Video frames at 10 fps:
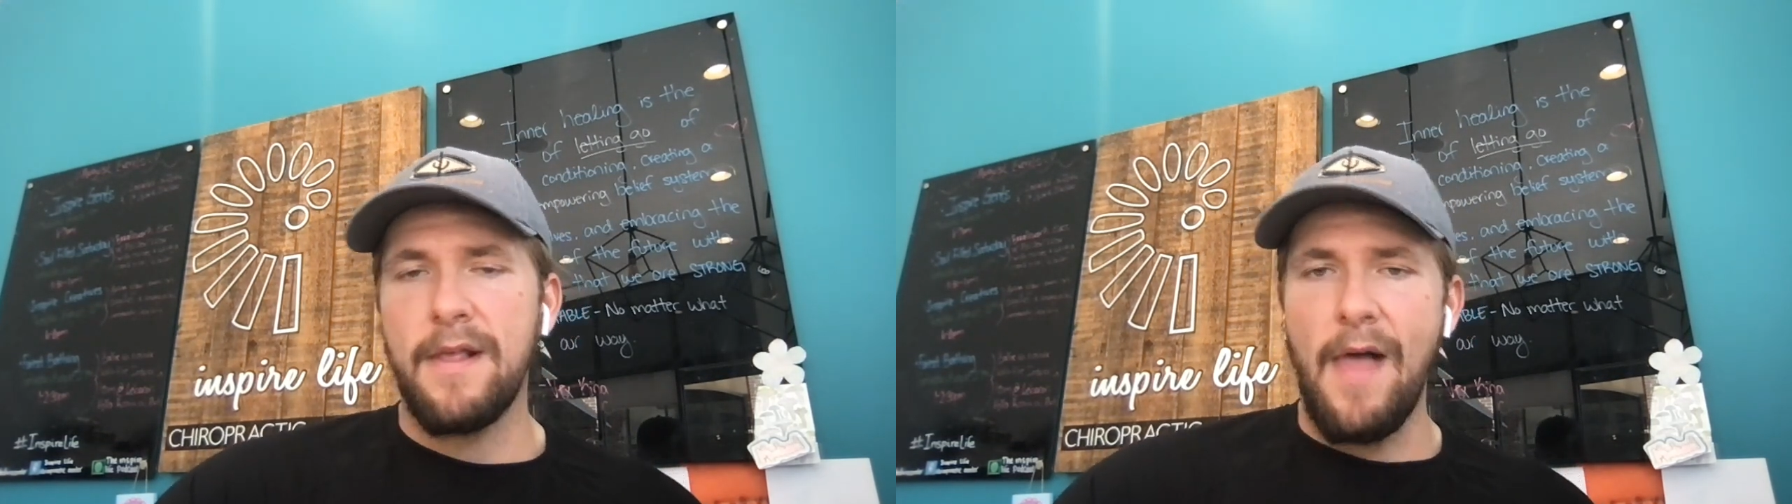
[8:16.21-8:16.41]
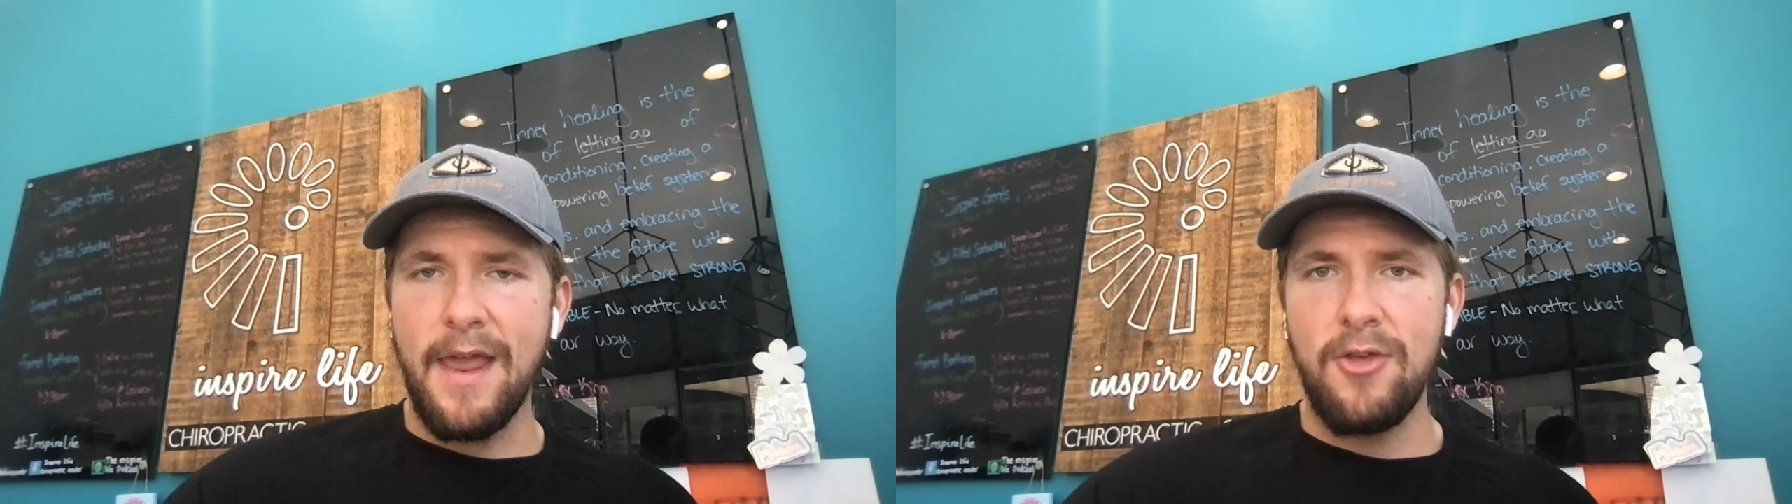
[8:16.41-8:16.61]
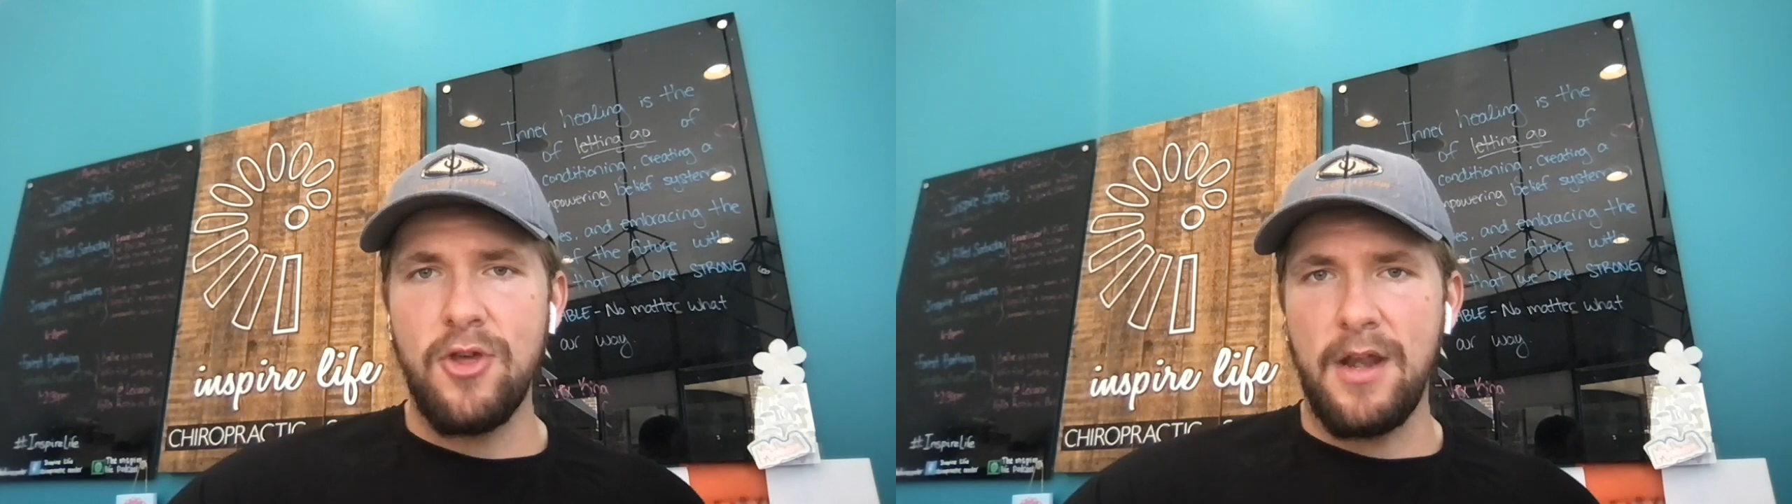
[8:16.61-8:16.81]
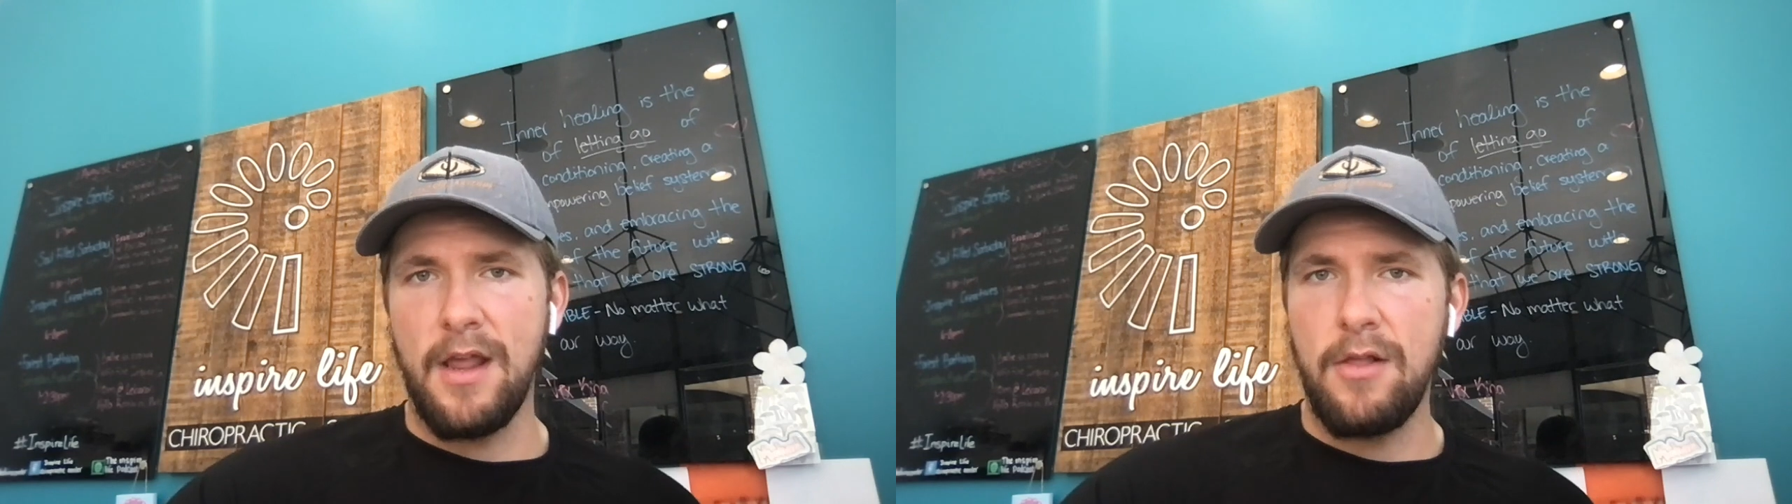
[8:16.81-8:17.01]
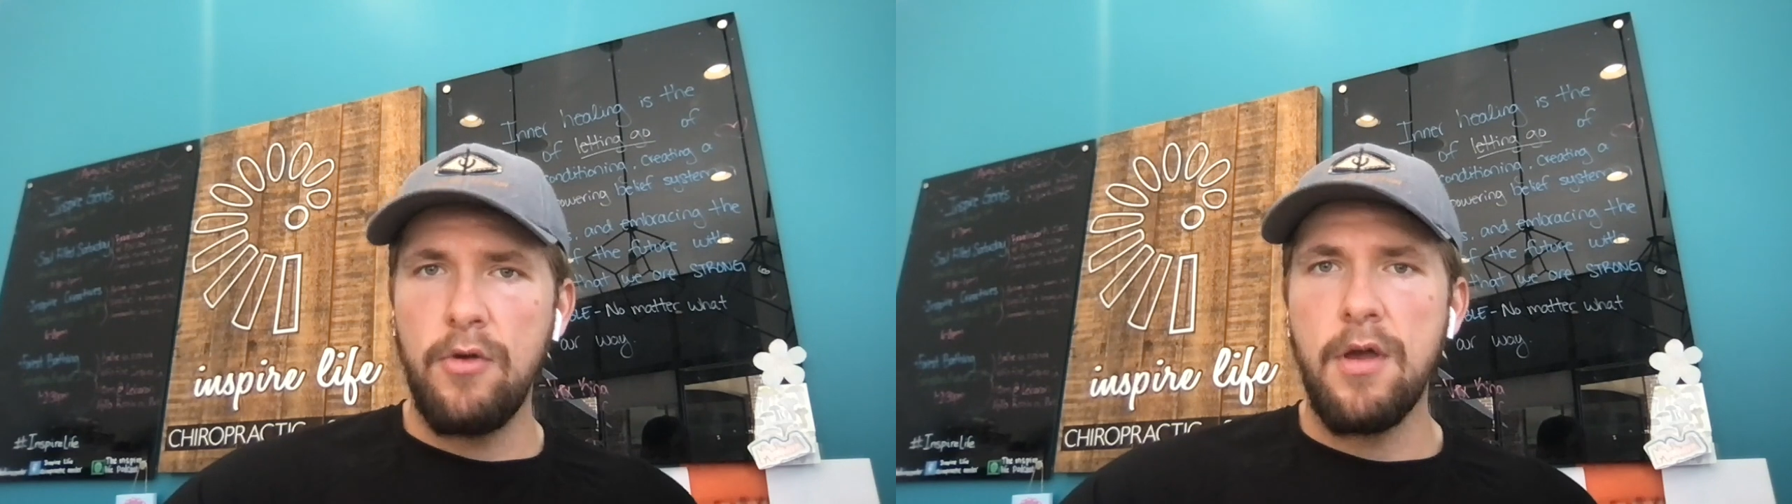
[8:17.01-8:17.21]
glycogen and
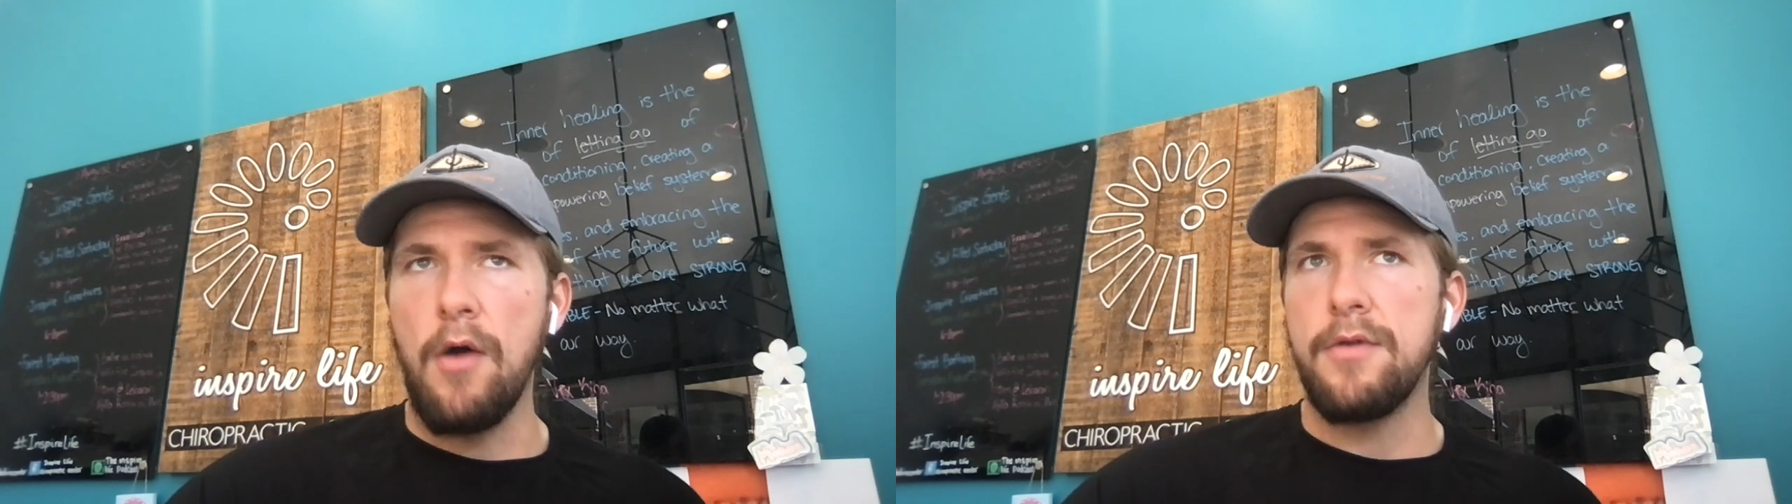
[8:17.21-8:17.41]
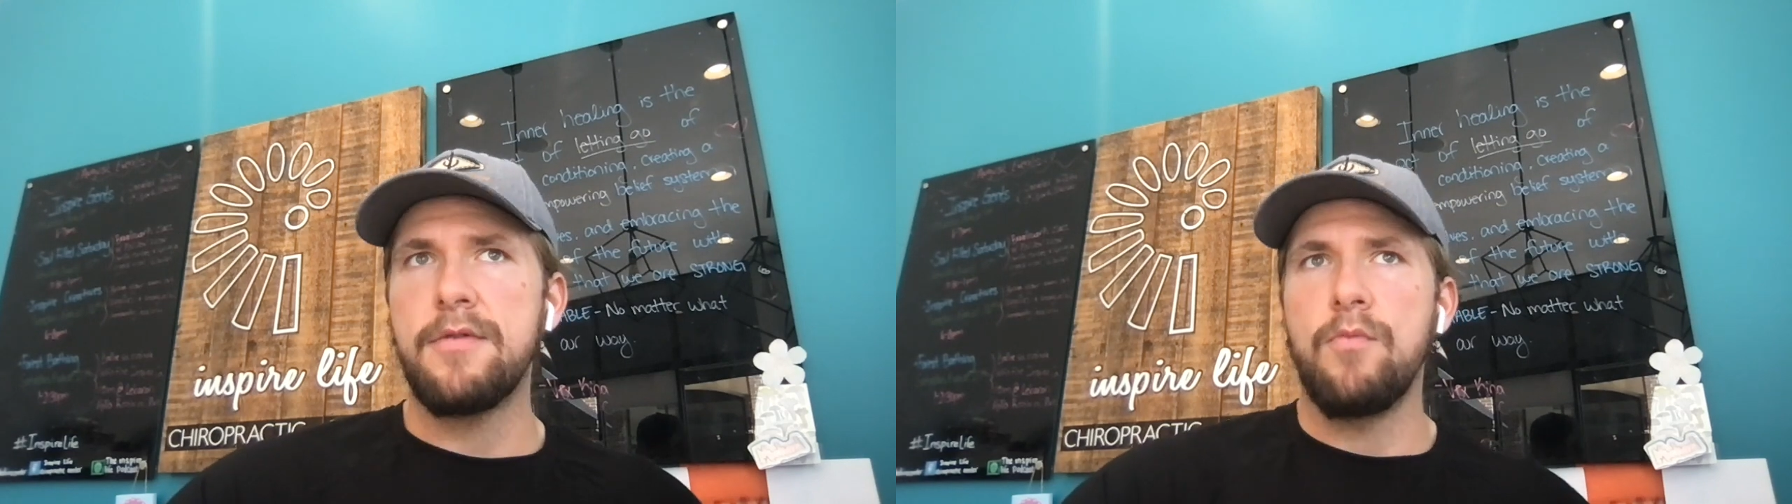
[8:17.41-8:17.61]
glucose,